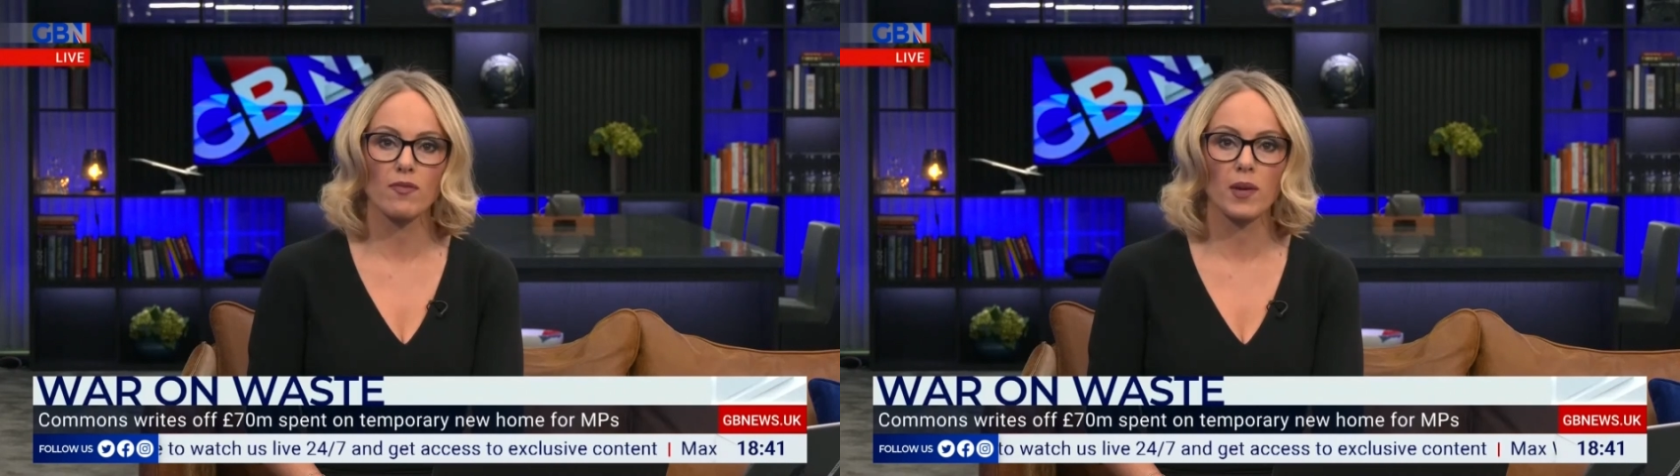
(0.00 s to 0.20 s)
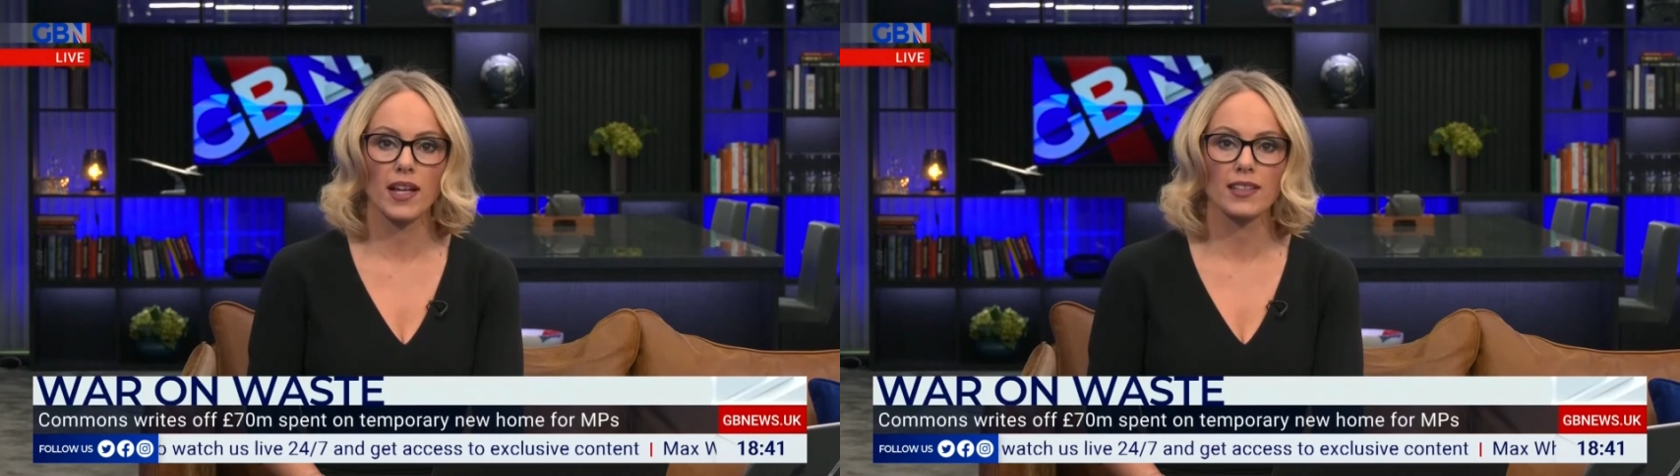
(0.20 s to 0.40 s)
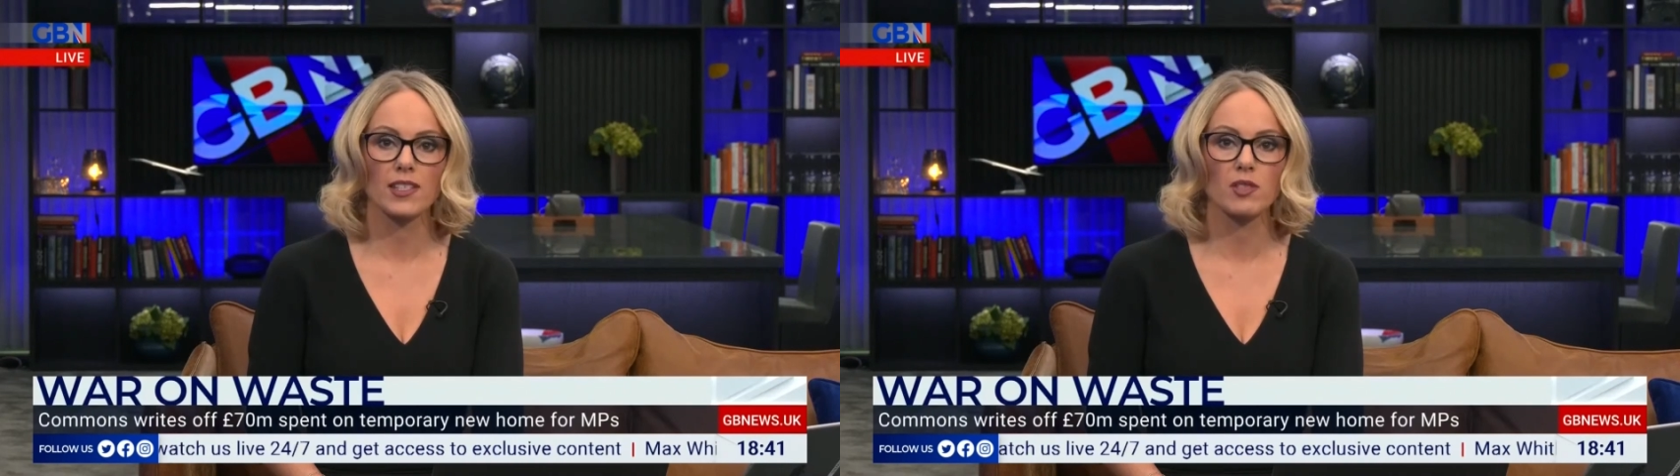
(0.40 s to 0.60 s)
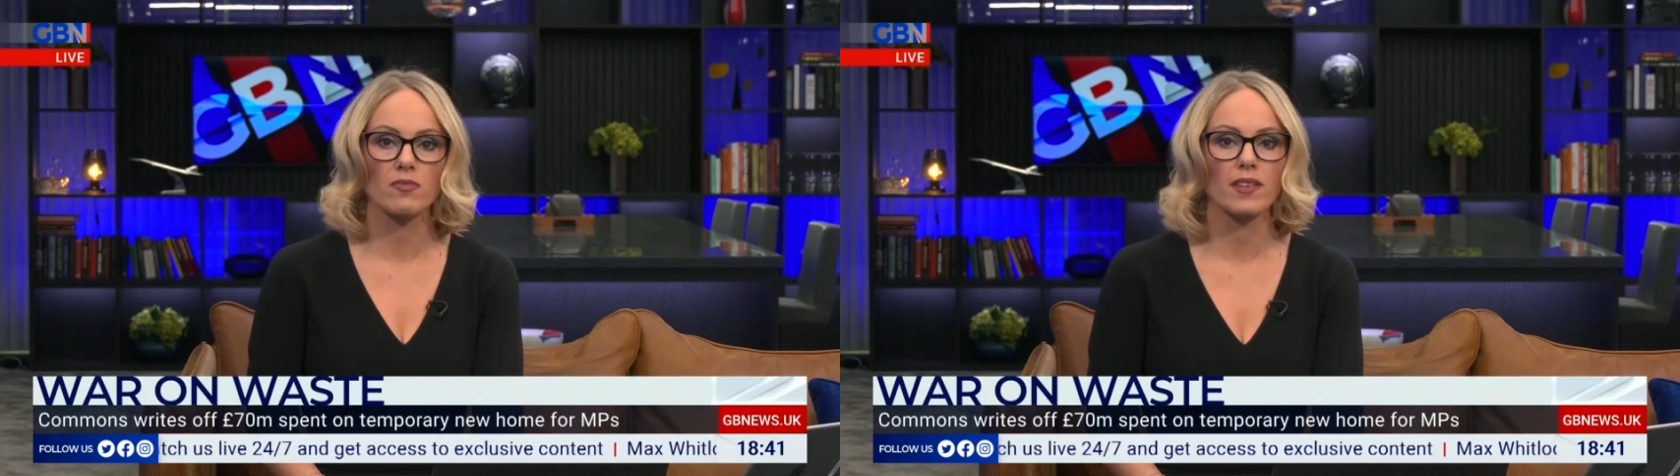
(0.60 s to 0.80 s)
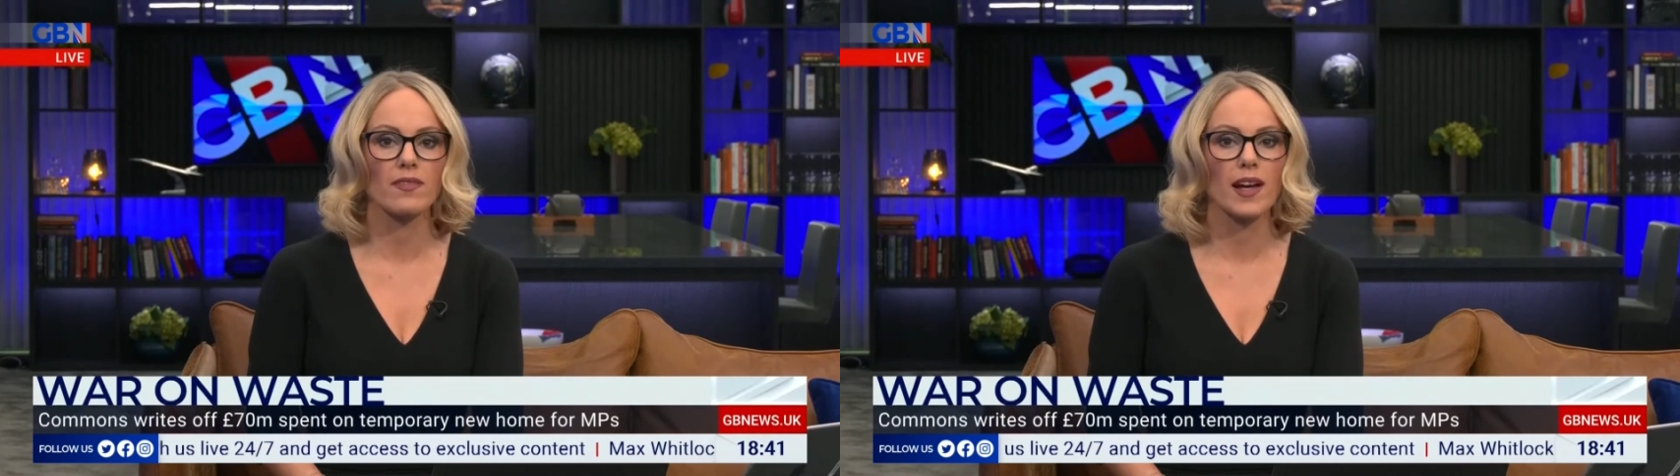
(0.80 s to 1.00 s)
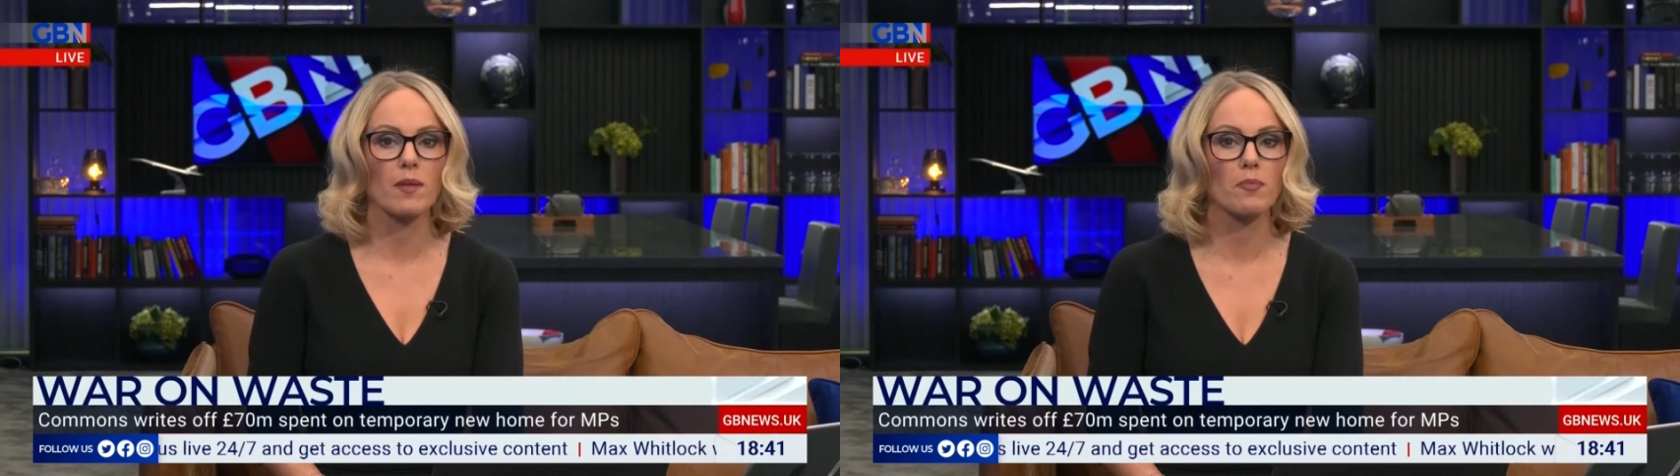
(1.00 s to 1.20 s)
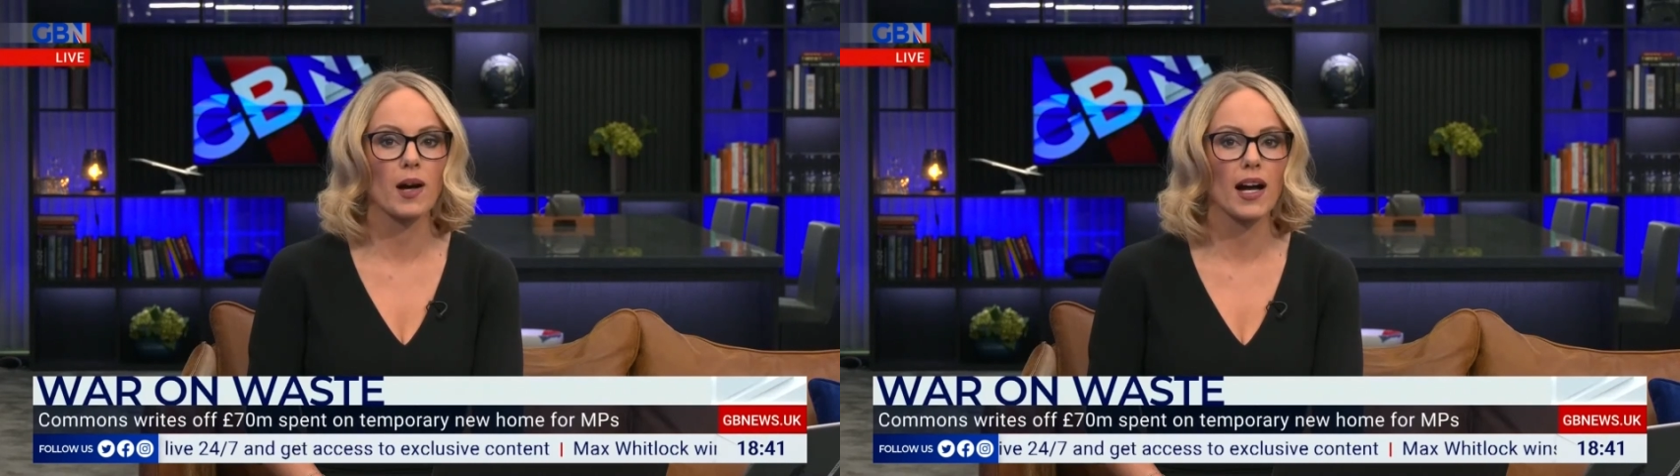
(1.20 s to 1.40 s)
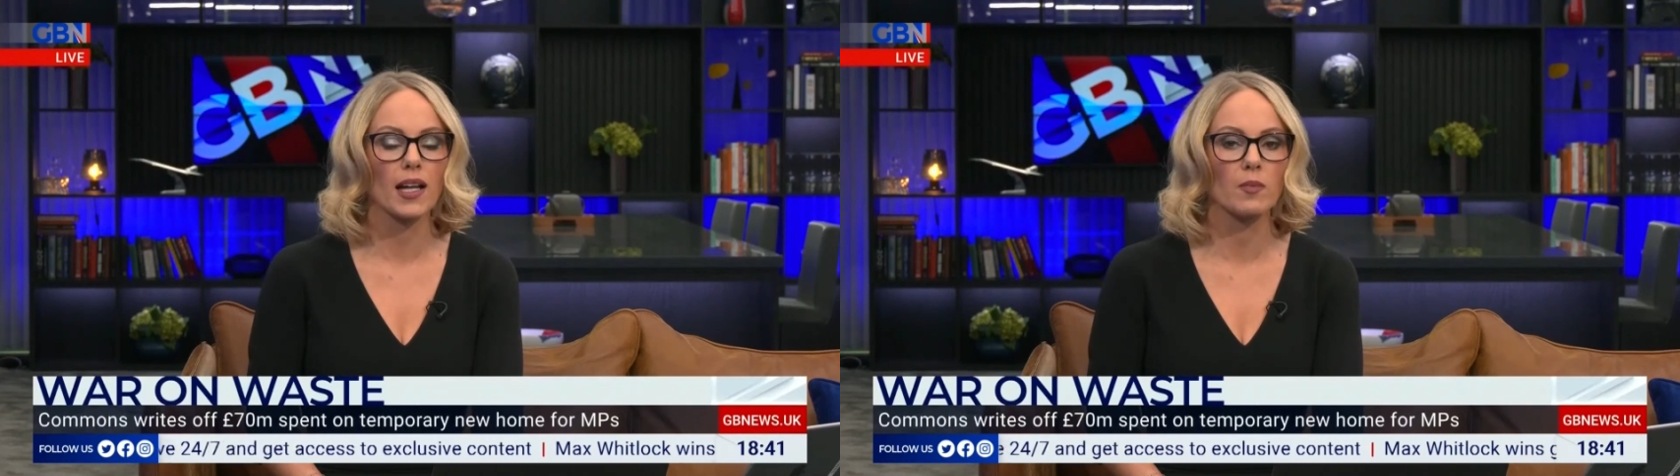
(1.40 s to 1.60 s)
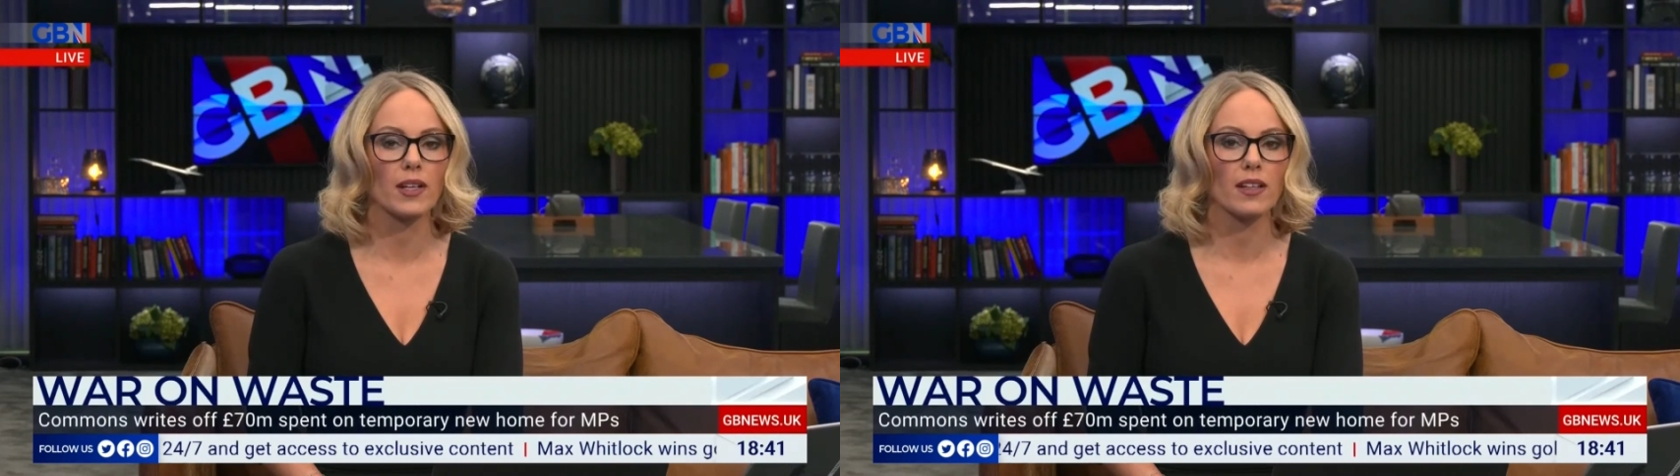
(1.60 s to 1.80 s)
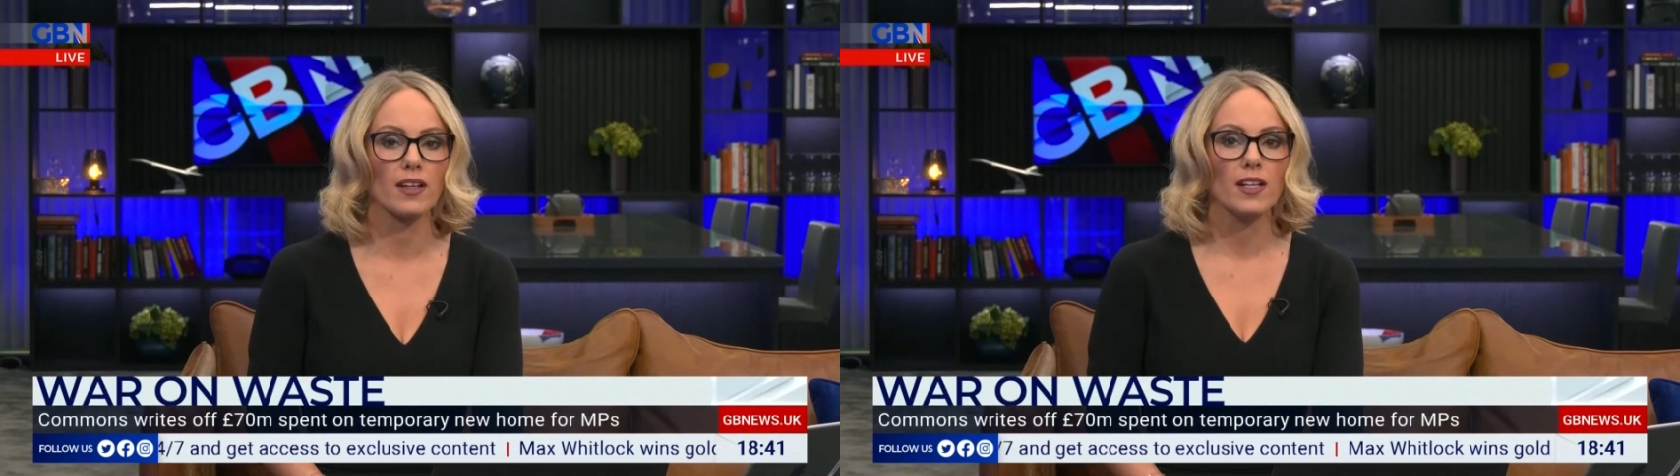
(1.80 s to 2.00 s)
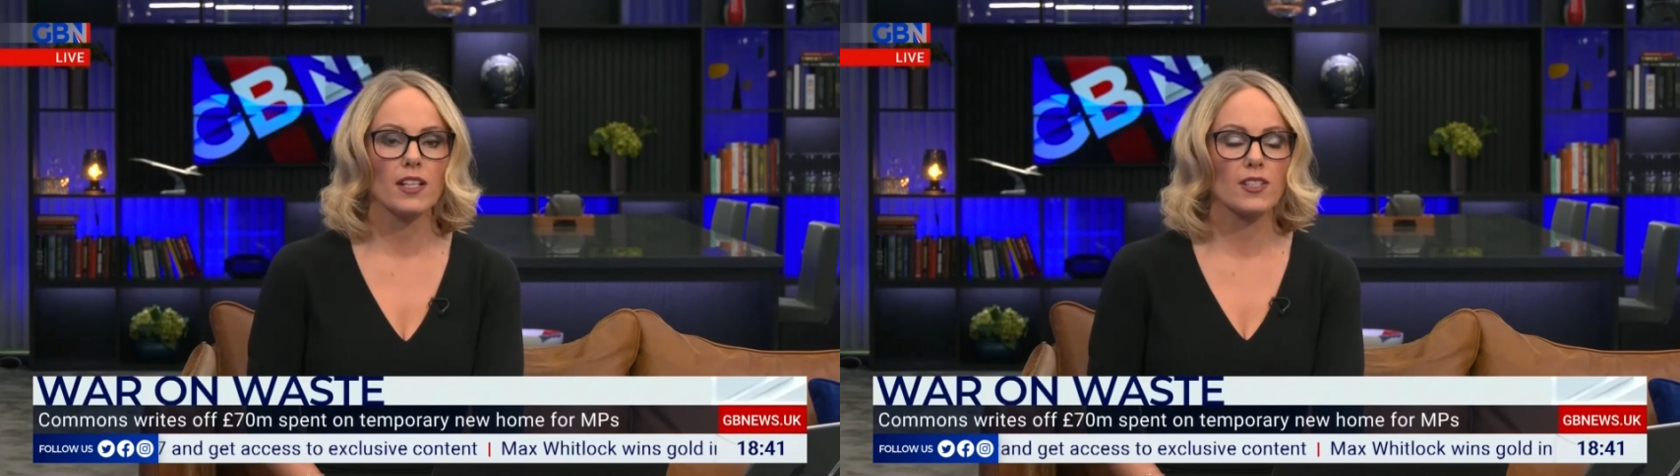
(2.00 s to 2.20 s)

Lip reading: of plans to refurb Parliament.